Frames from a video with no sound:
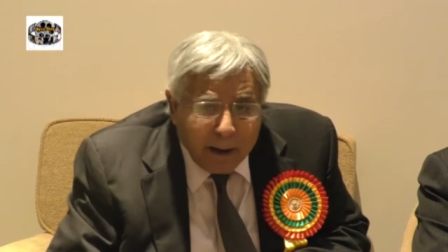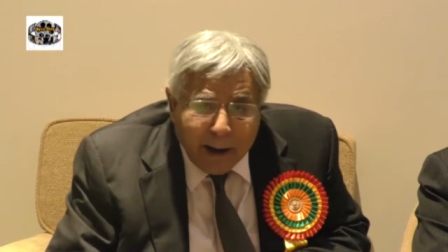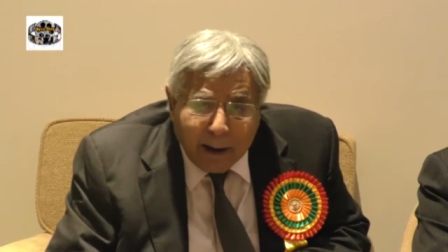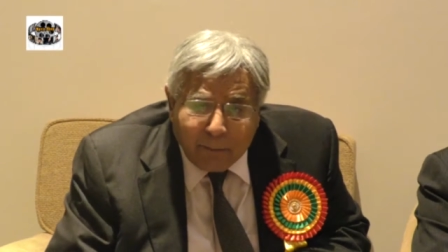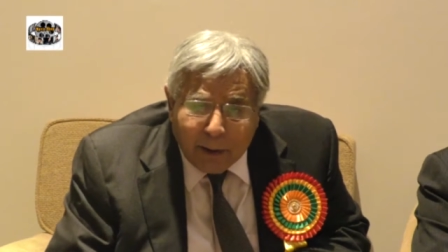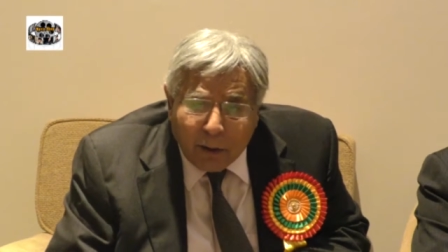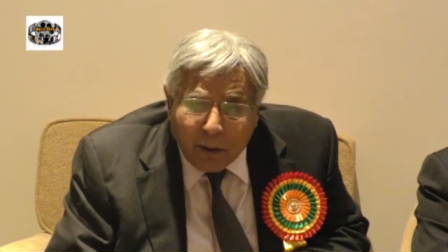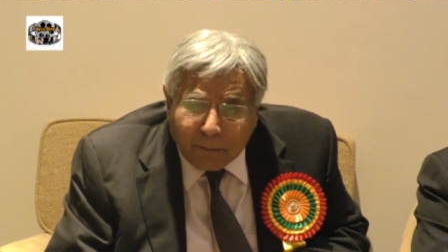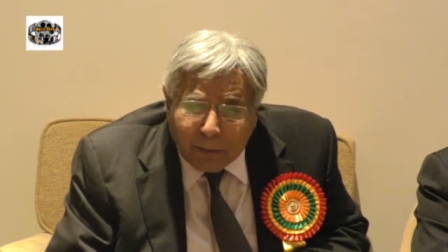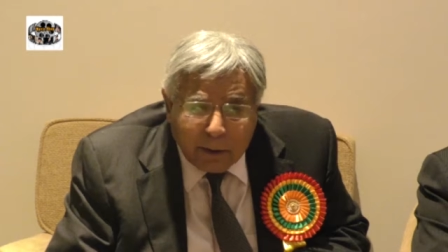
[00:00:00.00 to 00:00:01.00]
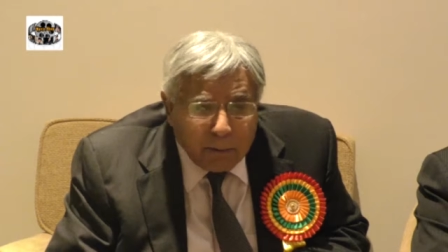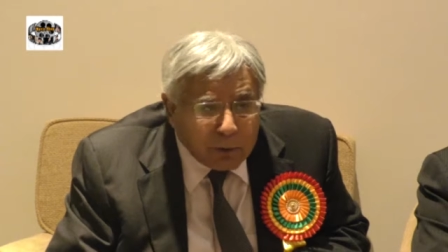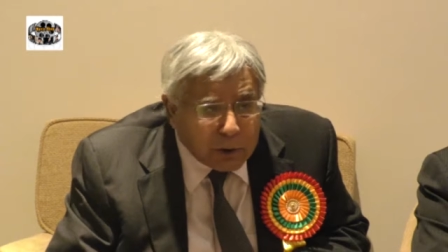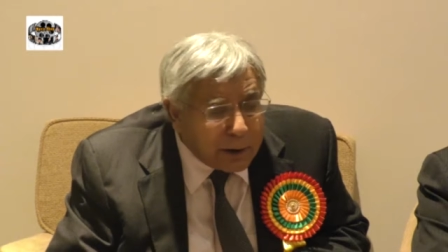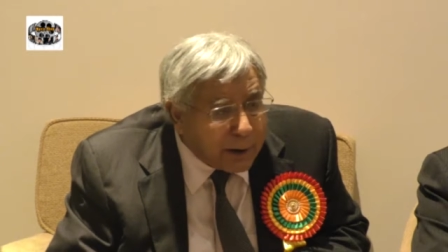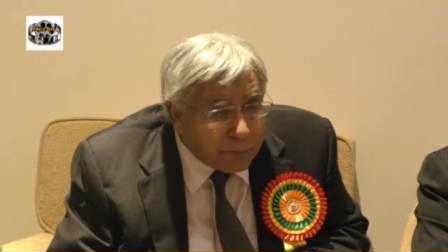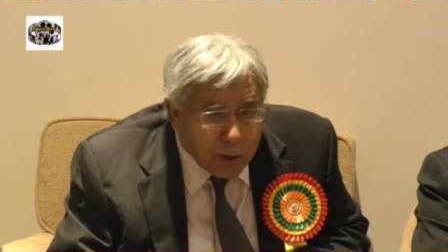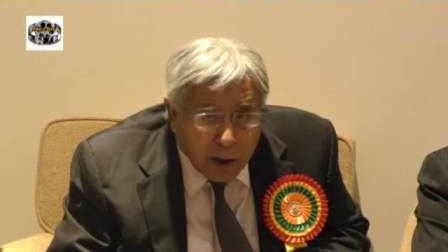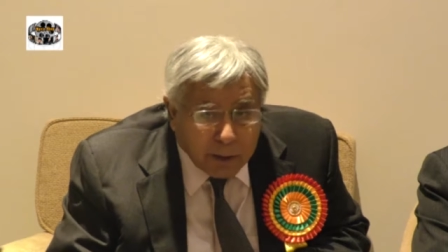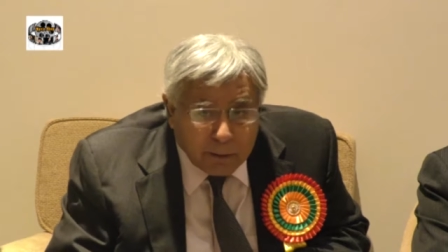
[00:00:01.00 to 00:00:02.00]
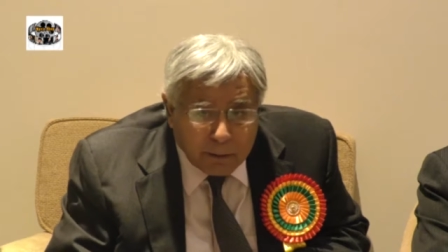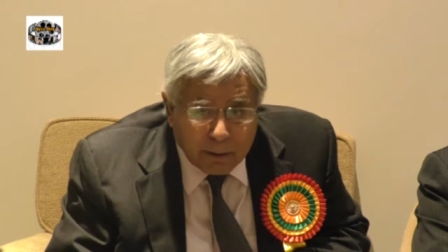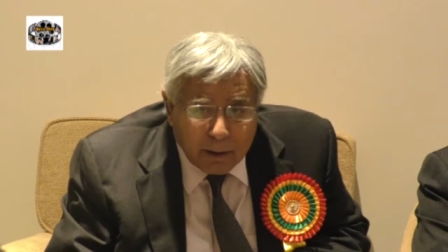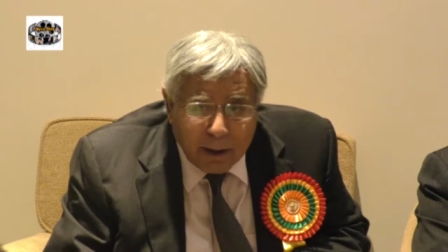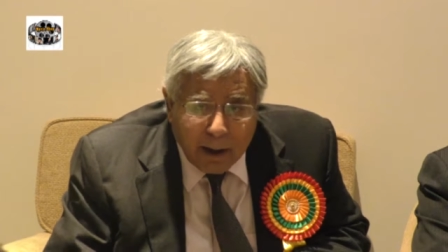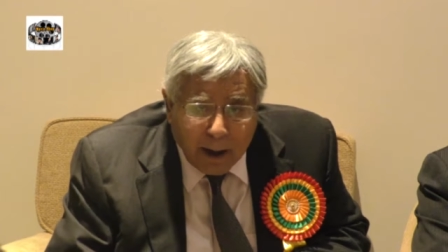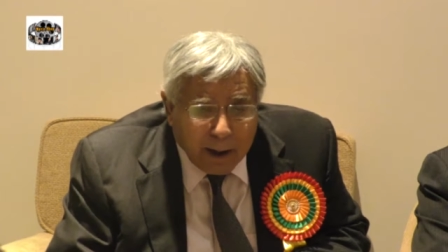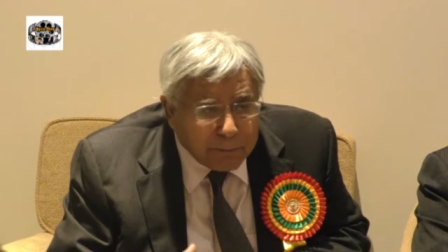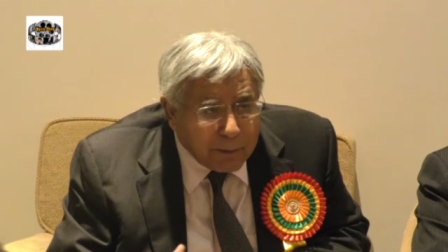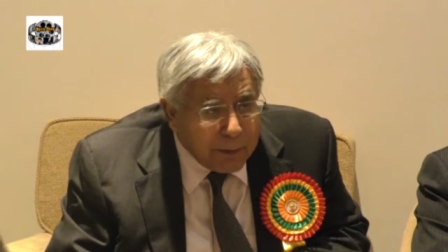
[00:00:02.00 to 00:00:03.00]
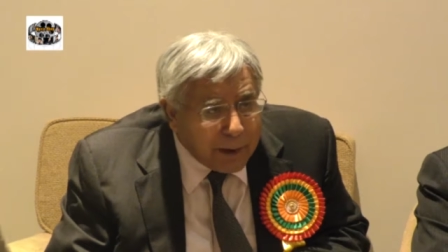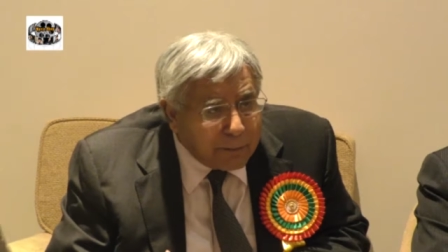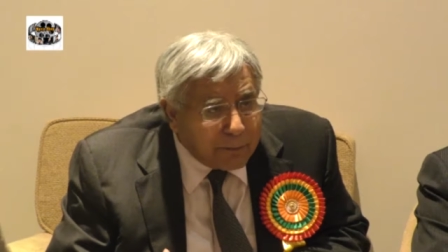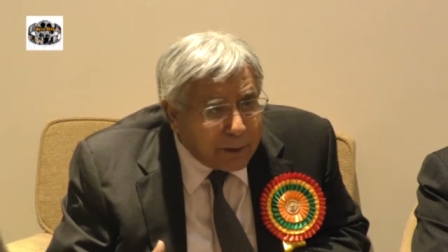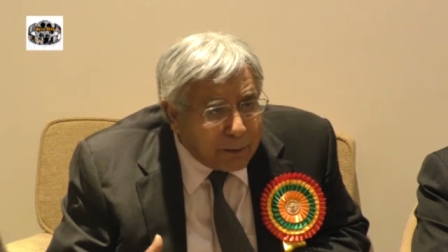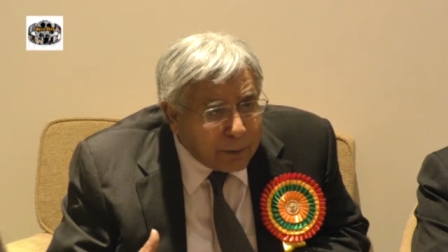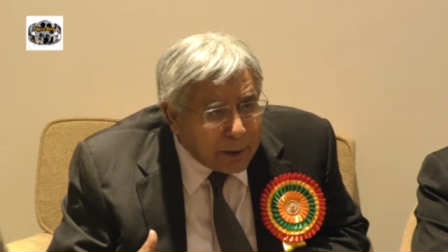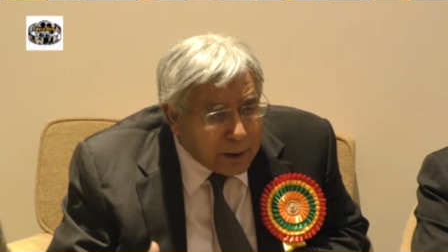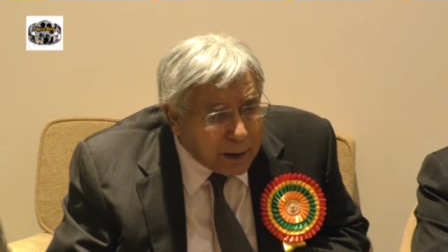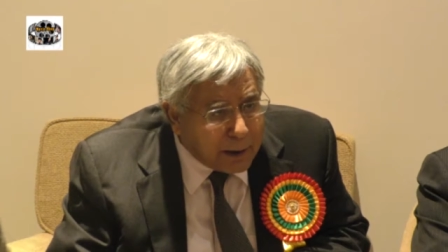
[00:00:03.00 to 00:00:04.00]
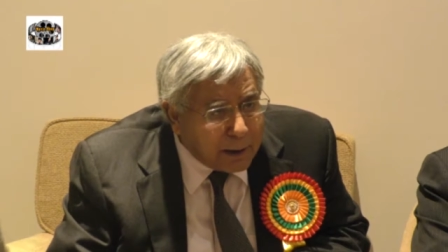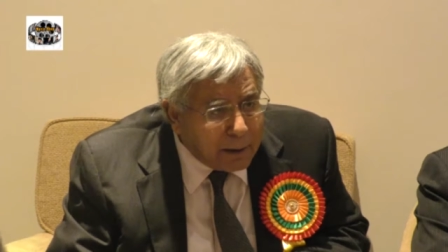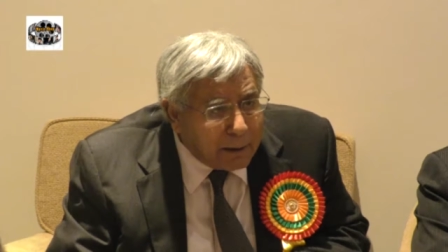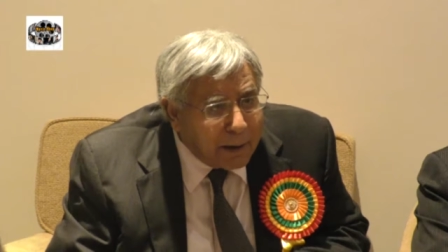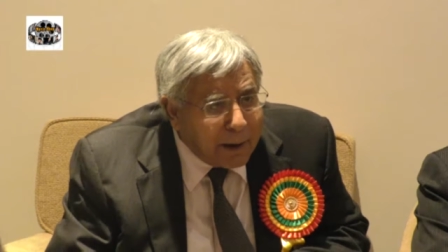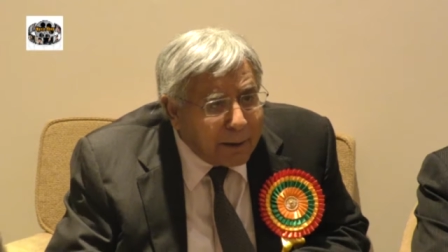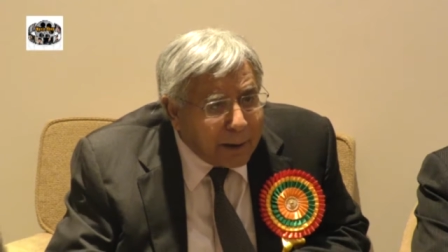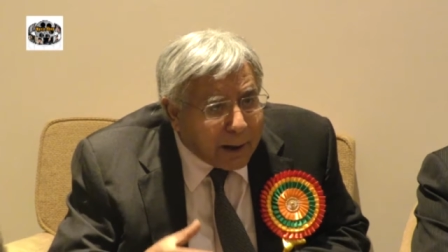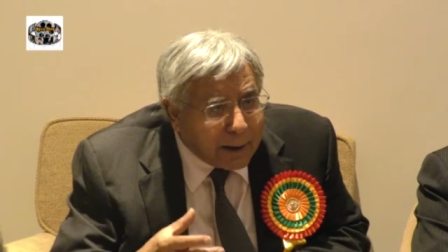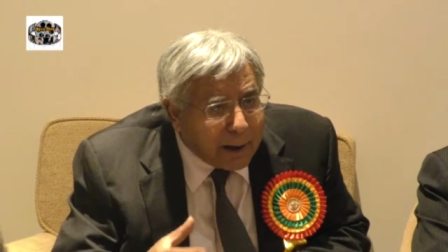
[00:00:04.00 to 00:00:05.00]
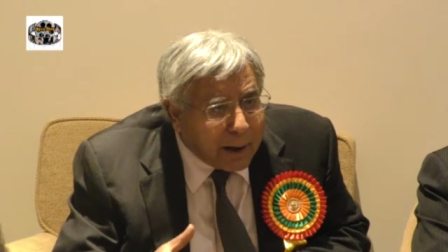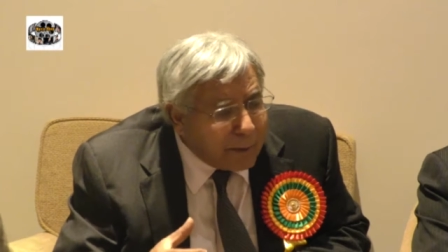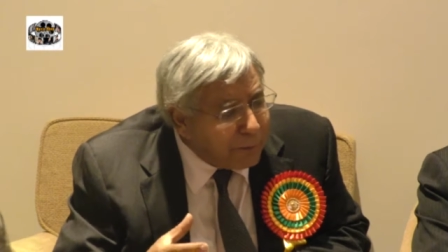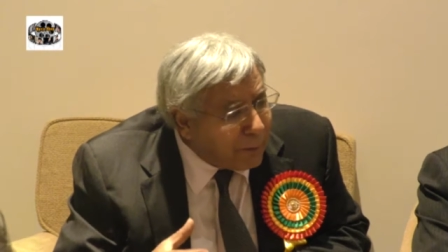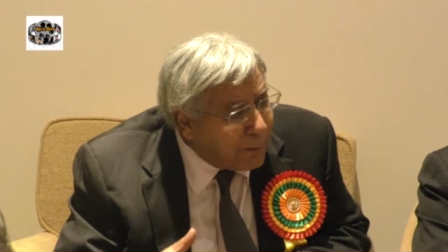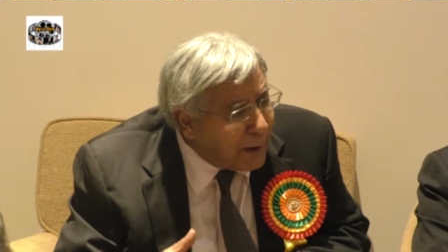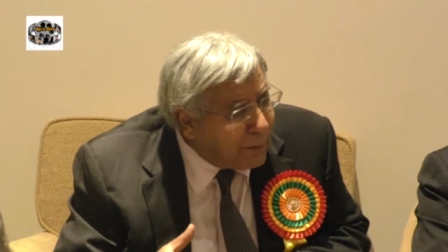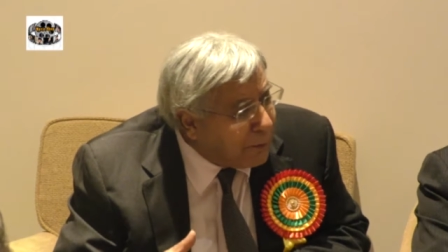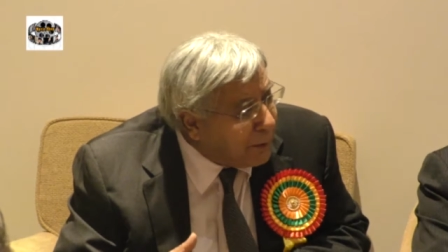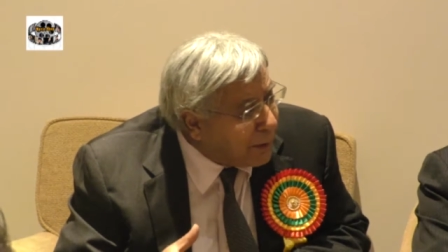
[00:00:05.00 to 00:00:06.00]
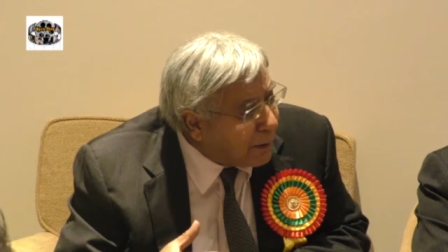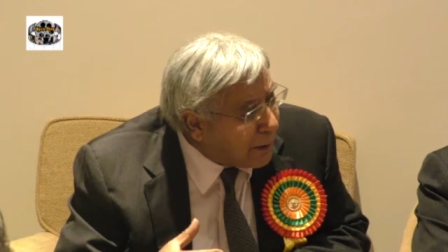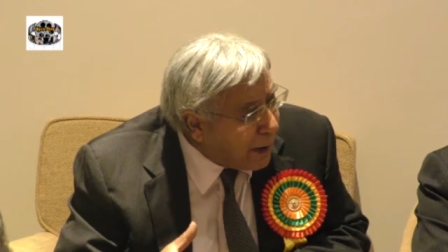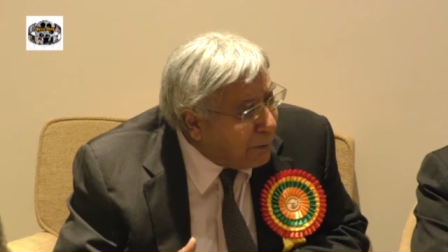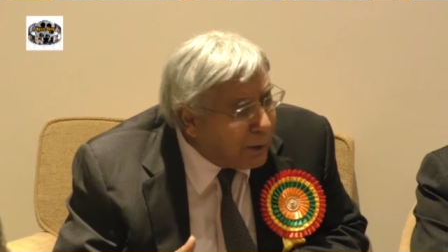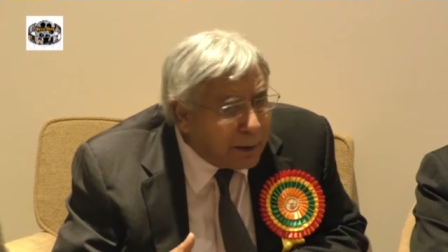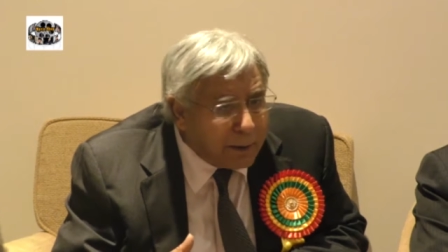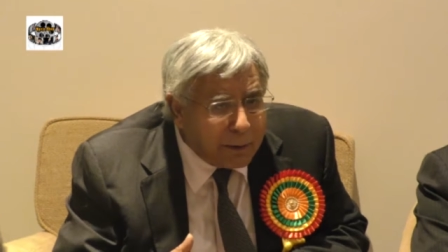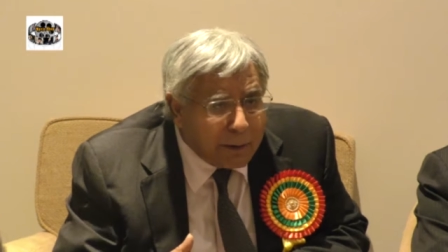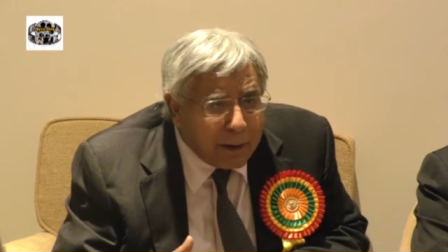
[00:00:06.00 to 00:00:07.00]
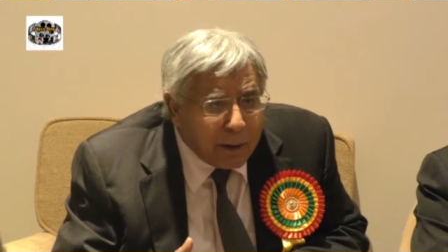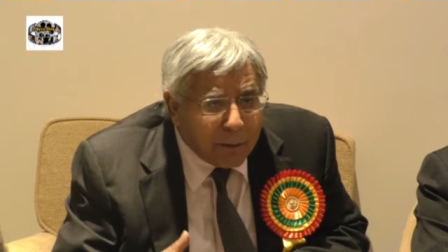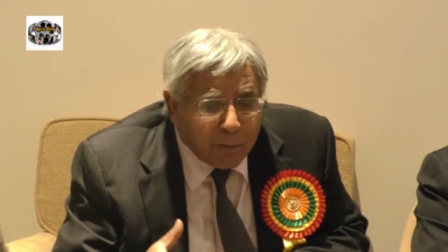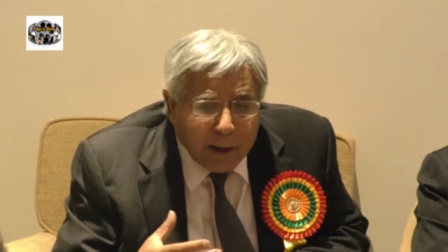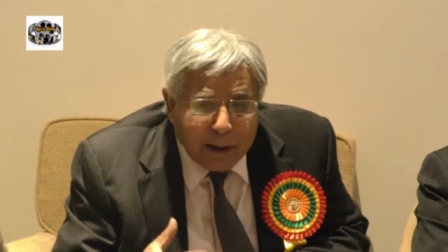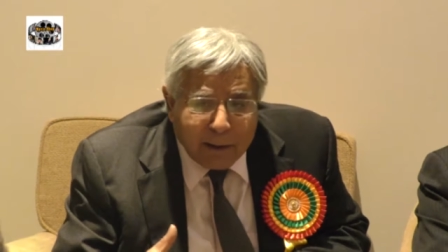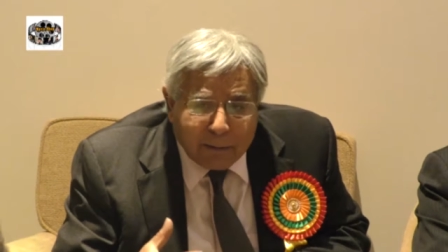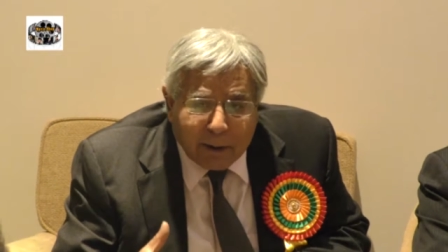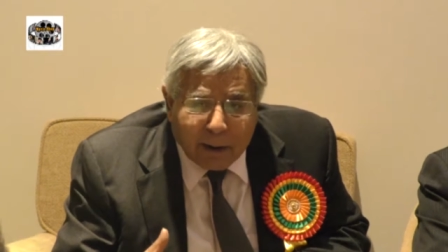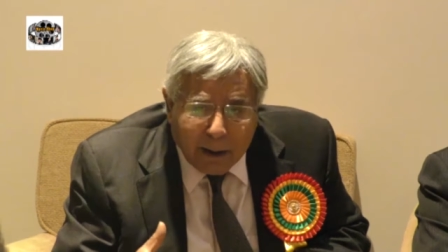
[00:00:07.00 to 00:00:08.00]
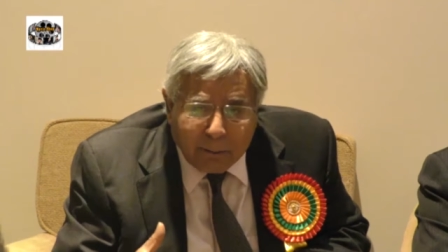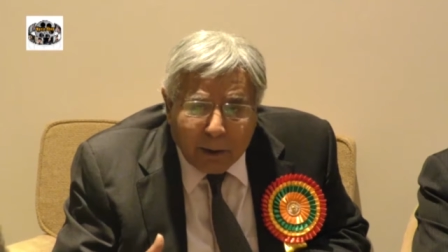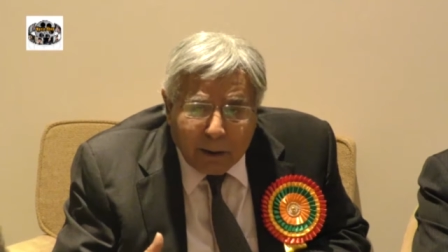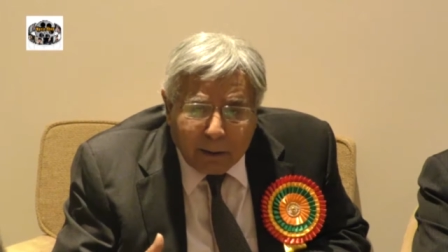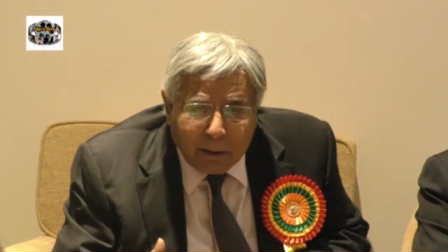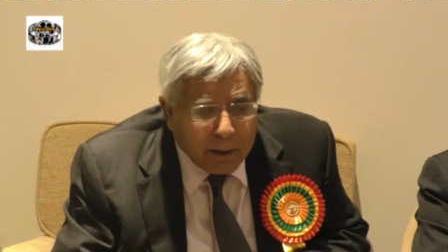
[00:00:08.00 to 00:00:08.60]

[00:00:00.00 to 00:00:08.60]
and very often she does not, half the medicine has been taken, the other half remains in the cupboard. Where is the cupboard?